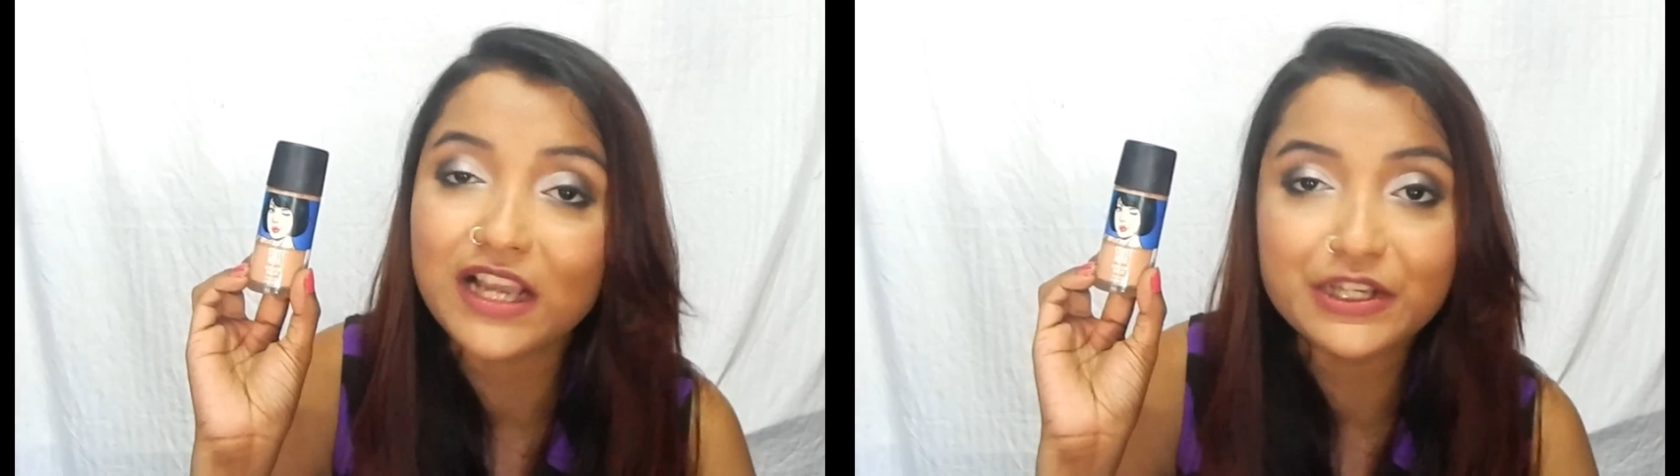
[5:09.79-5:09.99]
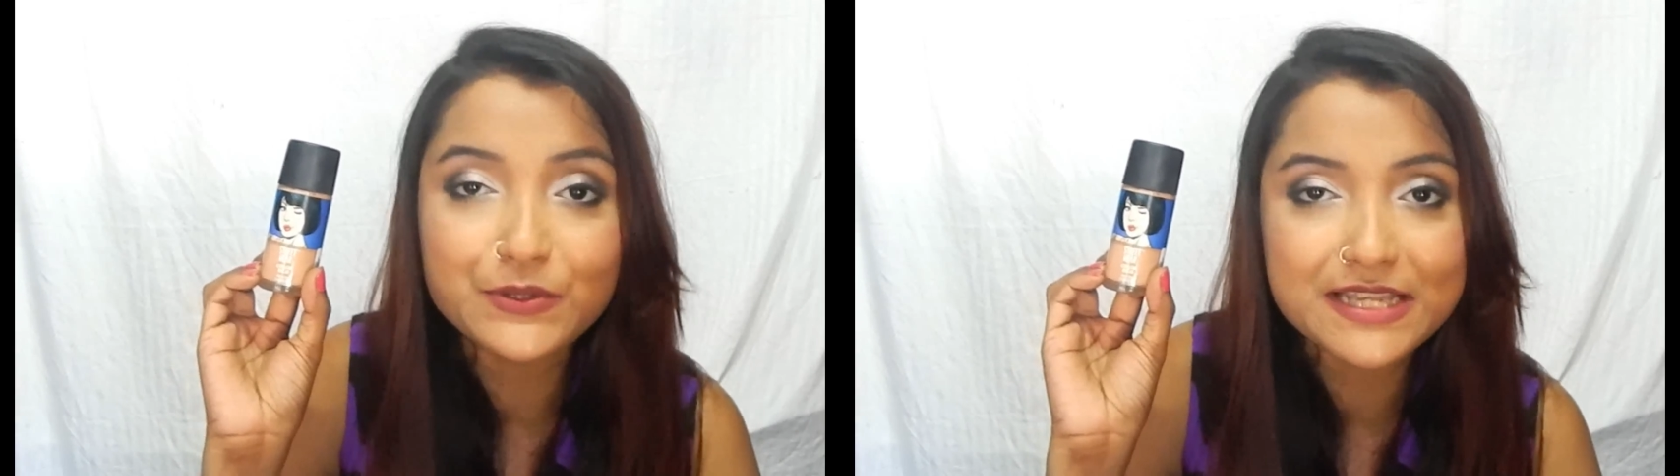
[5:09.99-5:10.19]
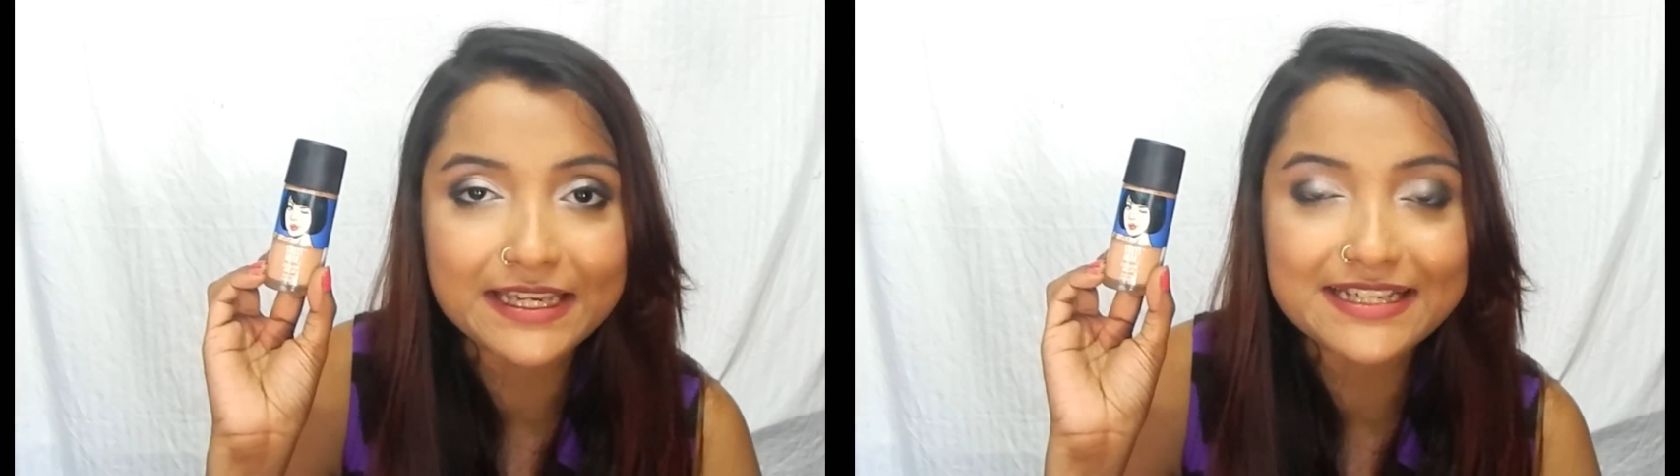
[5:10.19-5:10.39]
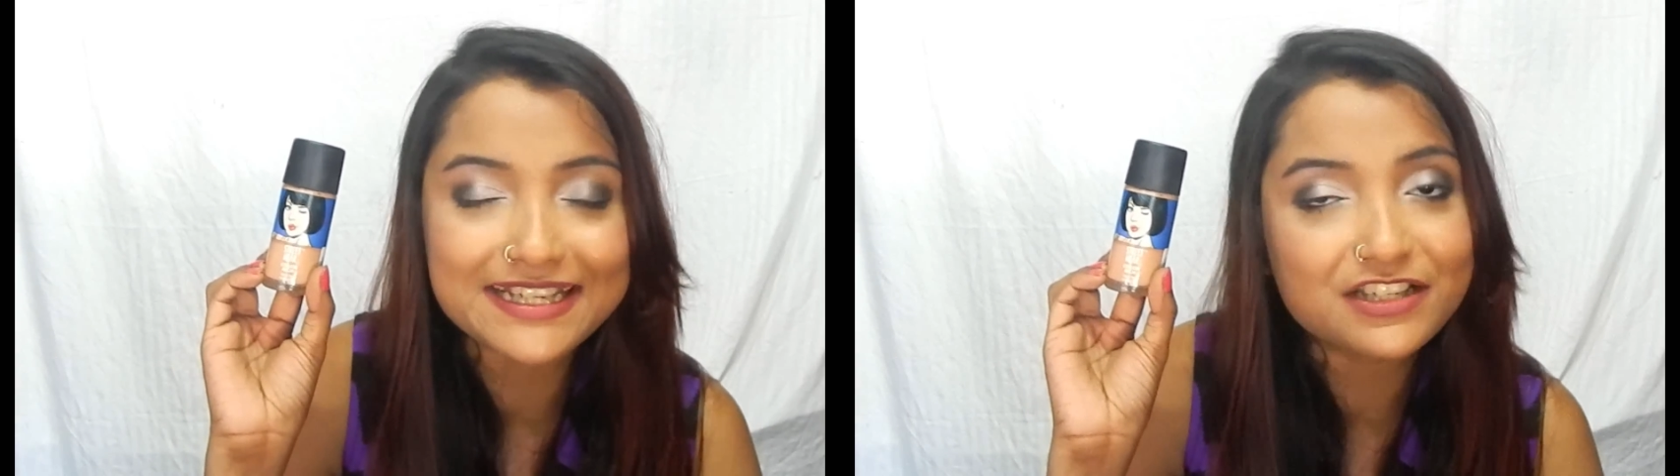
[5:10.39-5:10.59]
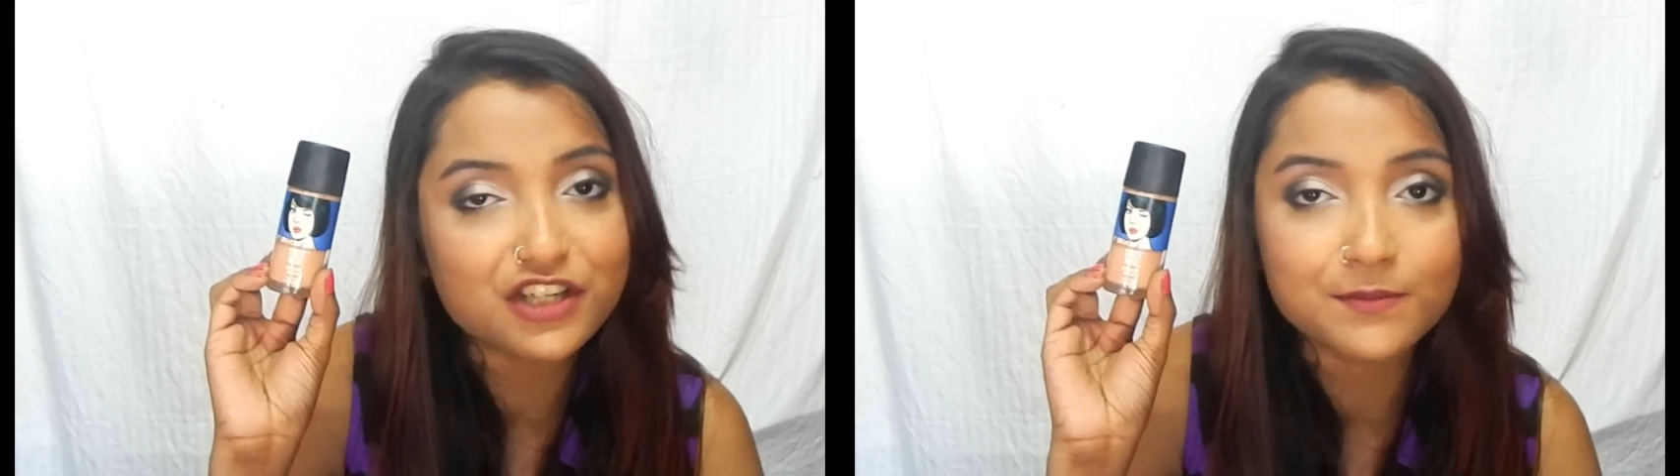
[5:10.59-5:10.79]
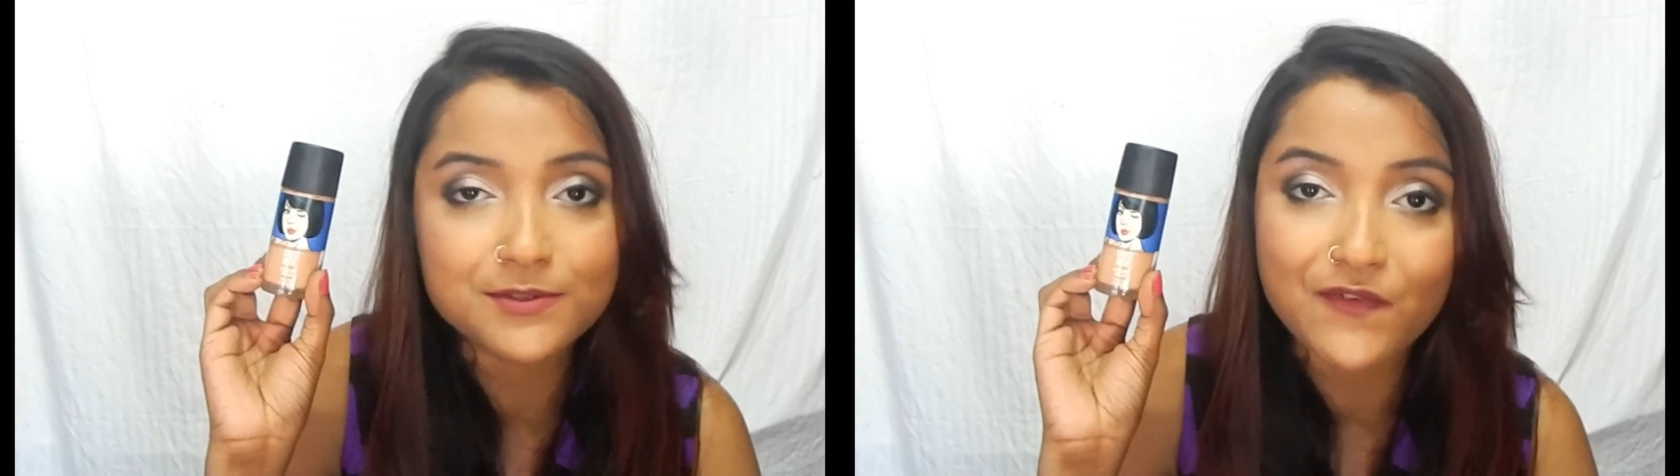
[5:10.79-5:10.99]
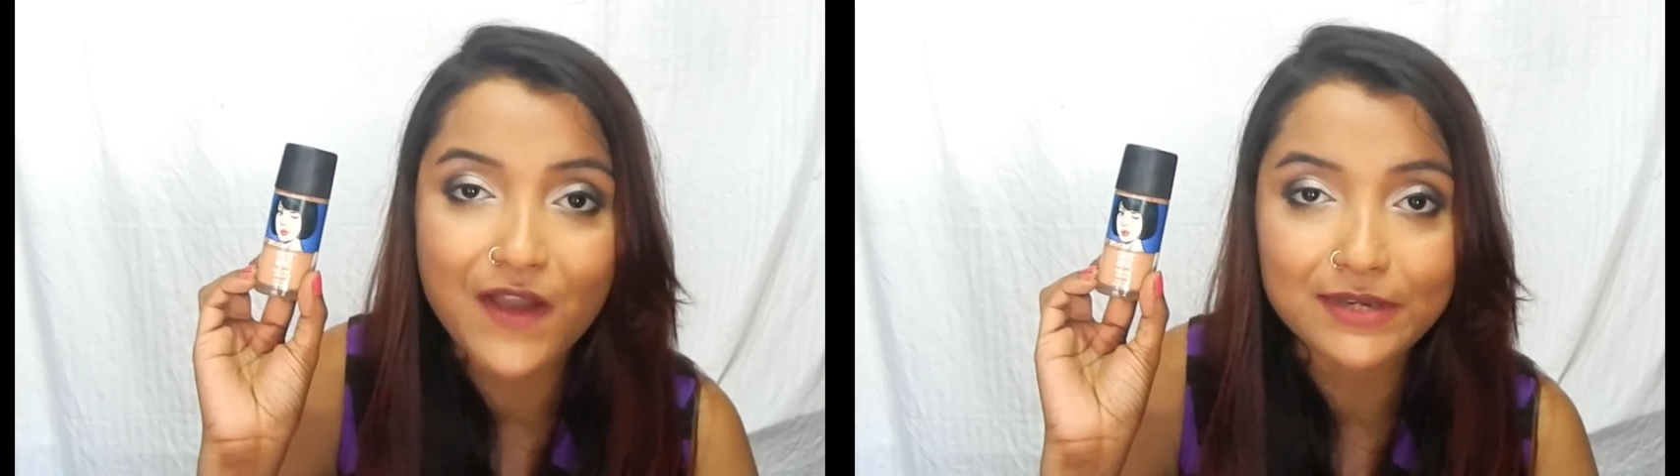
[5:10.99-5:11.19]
while using it in terms of